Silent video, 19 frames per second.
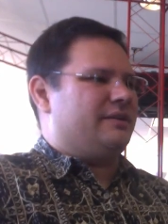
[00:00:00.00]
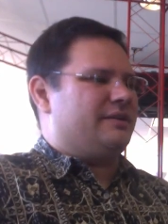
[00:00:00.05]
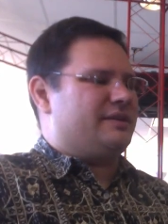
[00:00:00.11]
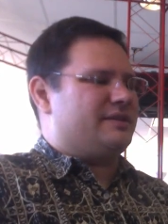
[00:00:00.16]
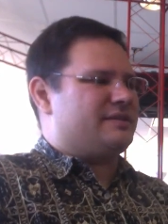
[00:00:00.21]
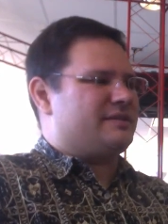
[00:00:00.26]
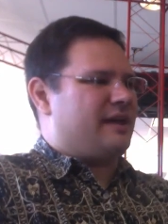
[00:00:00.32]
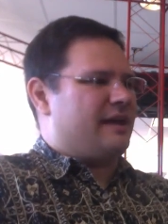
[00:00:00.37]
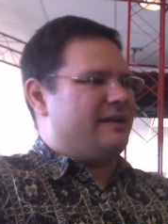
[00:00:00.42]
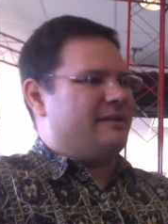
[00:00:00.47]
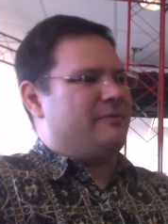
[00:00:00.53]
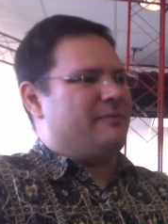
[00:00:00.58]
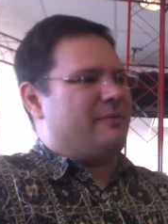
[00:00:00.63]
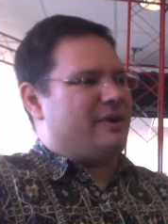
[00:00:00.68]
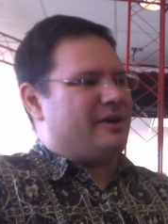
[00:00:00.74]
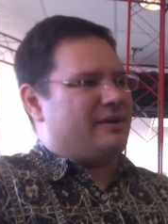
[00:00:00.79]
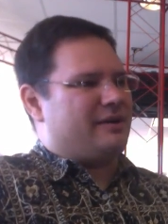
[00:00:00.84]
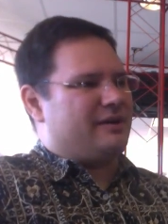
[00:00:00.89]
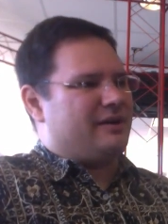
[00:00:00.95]
site
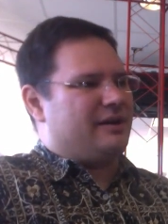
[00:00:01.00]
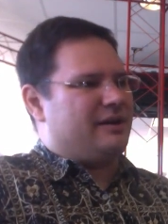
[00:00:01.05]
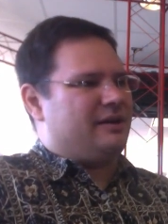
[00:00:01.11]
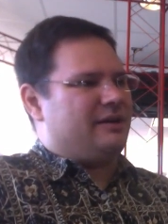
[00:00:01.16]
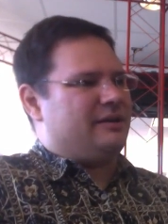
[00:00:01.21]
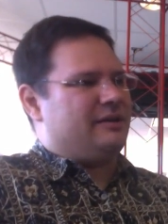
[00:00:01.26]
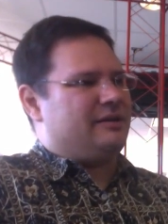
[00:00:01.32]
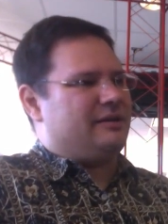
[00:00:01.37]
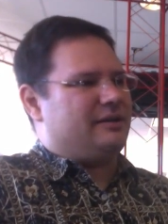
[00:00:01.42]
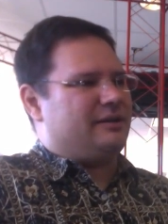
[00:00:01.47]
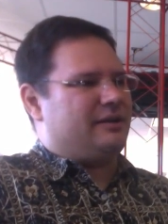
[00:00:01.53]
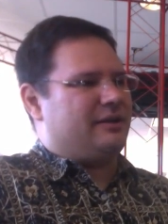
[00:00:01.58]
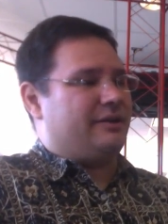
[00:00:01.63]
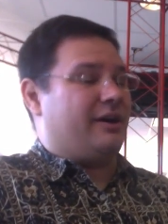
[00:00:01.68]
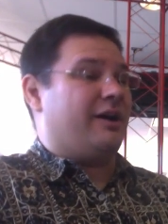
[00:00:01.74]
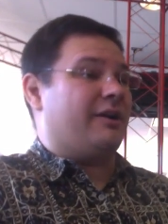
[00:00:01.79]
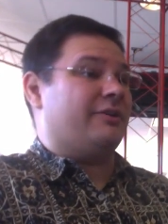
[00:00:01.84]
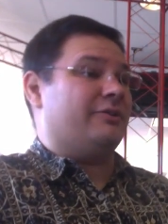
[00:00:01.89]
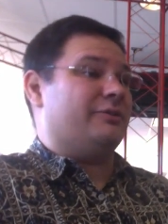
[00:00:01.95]
where in
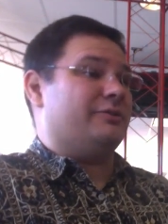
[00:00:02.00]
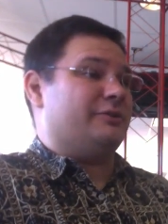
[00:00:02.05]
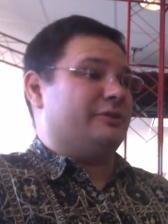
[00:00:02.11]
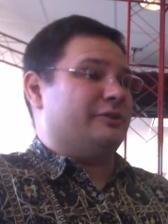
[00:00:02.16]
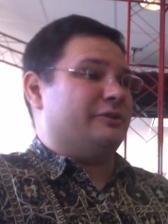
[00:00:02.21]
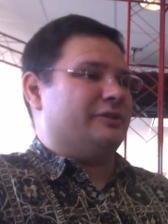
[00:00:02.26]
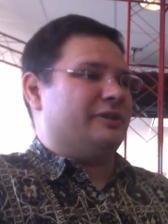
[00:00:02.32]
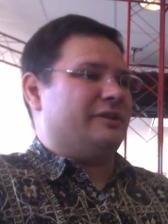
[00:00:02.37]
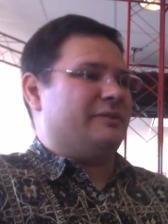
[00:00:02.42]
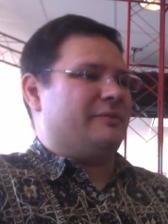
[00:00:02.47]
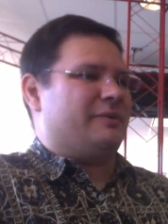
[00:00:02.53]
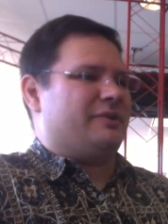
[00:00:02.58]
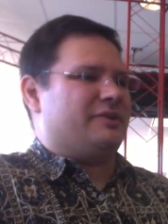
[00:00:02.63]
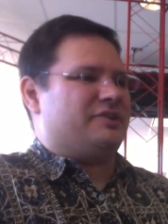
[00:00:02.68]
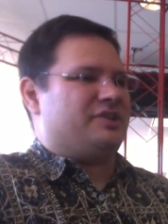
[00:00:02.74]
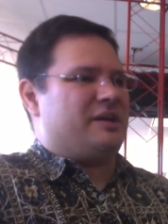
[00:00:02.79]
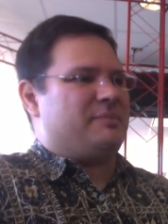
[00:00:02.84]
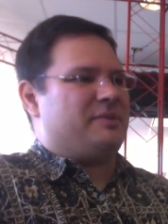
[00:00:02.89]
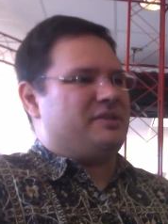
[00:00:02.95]
Honolulu, where a
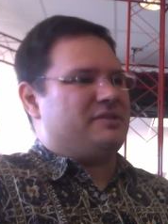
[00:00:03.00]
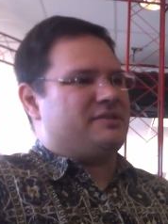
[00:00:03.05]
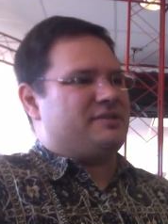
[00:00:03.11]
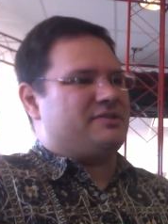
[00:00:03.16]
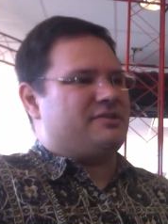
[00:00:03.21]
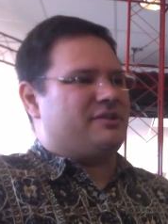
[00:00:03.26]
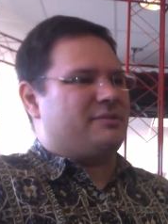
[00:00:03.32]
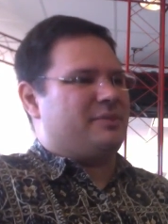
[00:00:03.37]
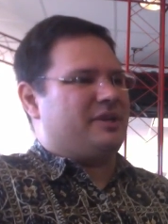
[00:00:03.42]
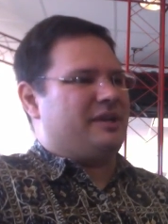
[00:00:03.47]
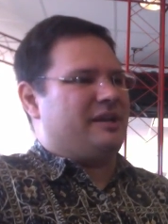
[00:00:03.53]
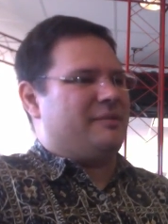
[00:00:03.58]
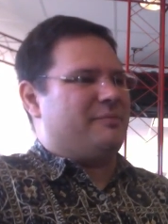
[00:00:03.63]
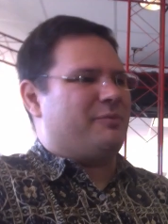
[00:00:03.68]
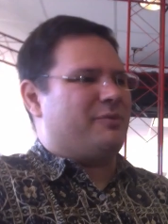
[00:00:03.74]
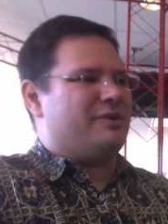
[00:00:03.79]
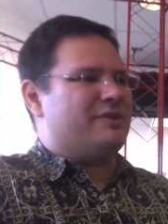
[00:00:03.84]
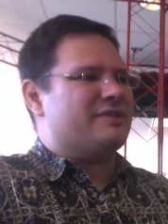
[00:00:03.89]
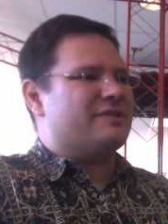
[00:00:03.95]
Japanese internment
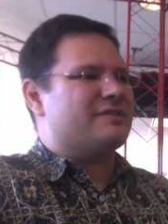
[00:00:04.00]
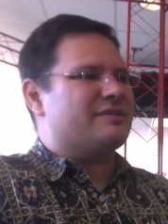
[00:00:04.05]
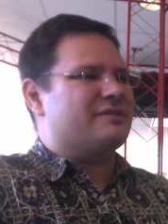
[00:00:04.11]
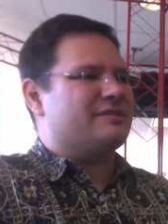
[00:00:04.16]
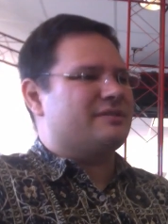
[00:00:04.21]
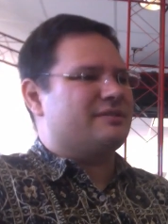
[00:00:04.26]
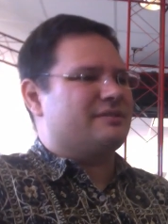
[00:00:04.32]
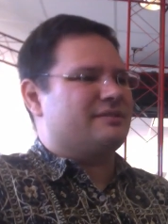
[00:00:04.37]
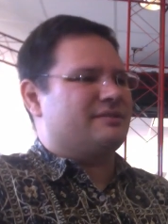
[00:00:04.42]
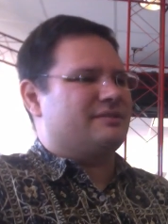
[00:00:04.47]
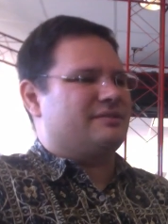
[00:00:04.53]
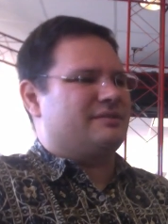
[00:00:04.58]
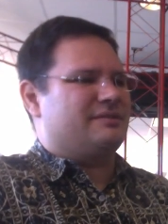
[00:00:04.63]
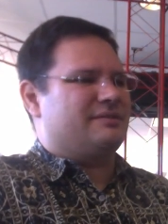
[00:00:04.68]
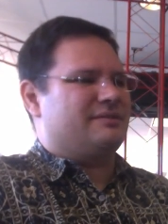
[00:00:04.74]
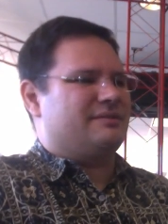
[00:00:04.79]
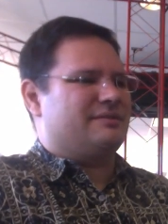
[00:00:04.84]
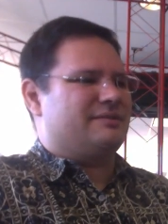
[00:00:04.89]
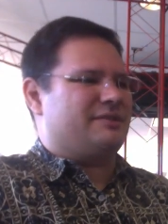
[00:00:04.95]
camp was.
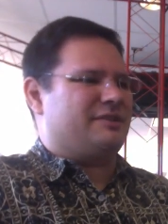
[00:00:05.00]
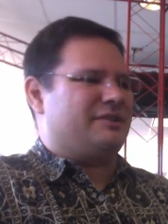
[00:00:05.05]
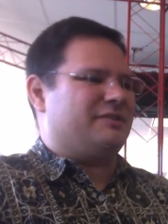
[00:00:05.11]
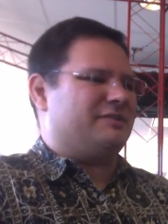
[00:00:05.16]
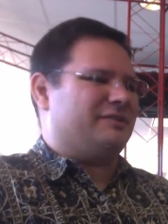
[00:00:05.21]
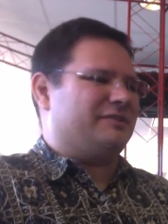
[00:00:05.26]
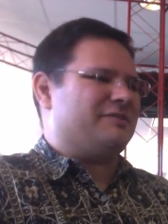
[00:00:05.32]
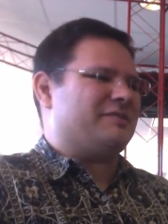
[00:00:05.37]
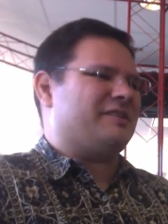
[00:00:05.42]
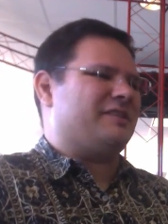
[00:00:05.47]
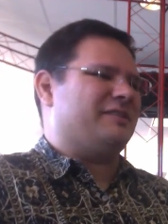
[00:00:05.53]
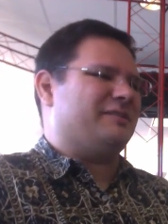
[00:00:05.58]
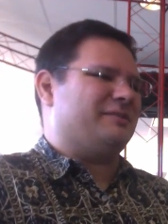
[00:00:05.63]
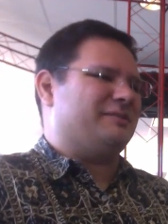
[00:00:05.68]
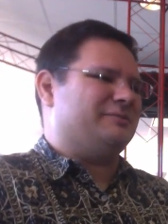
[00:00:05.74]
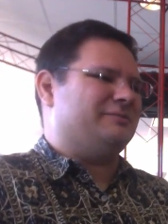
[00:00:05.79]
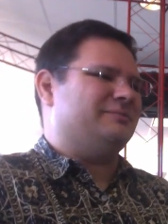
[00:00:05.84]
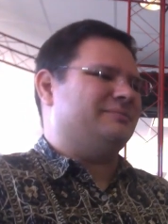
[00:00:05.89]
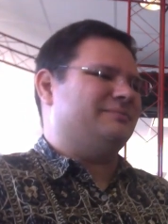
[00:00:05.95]
That's kind of cool.